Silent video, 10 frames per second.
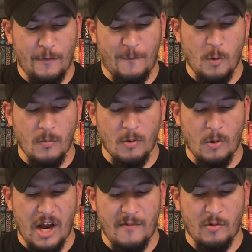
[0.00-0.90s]
former
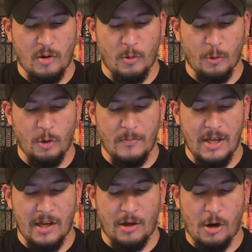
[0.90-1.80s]
rival
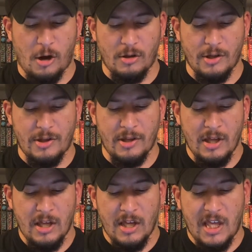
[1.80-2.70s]
Kurumi in college,
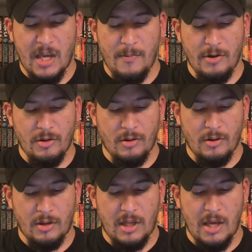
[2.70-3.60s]
Kimi
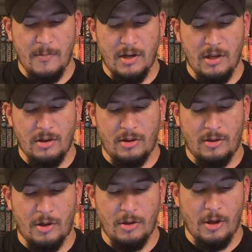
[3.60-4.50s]

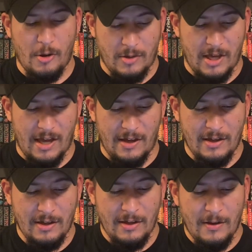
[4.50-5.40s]
Todoke,
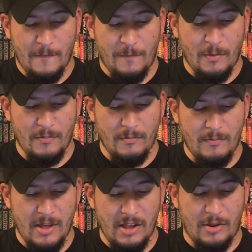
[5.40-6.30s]
from
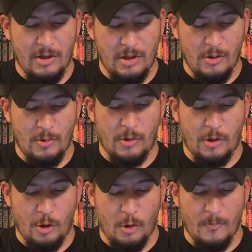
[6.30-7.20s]
Me to You
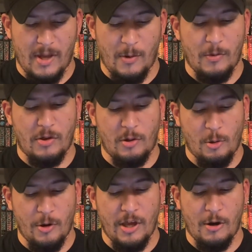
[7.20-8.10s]
Soulmate, with
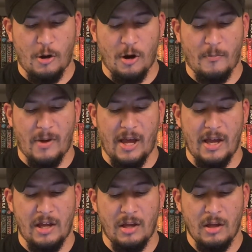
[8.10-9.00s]
story and art
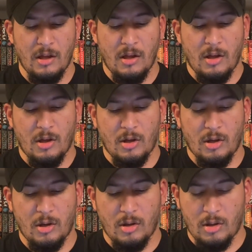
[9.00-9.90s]
by
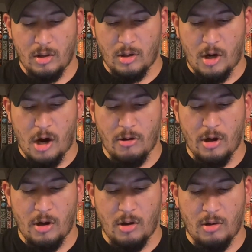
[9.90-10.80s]

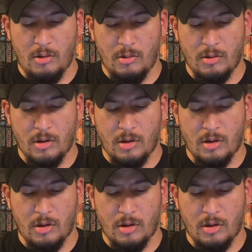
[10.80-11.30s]
Karuho